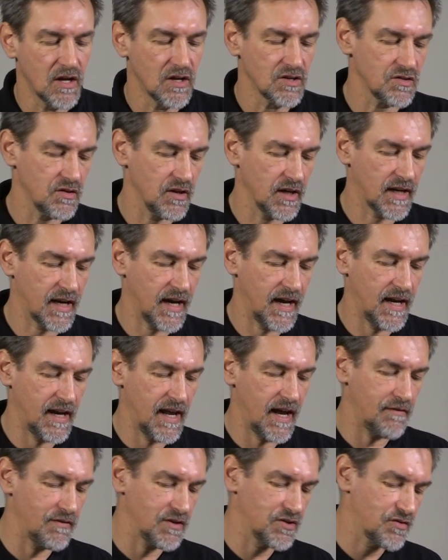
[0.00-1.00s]
So you can
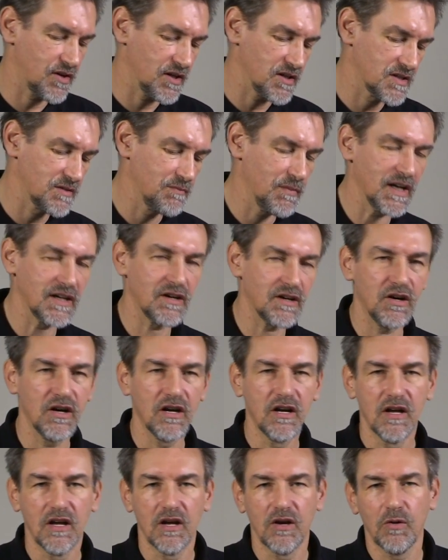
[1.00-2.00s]
have a transmitter
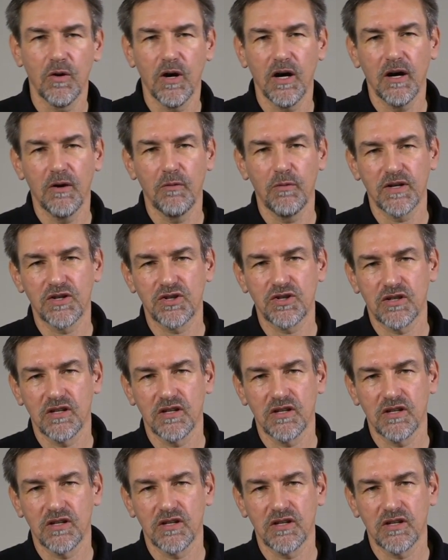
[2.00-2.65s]
which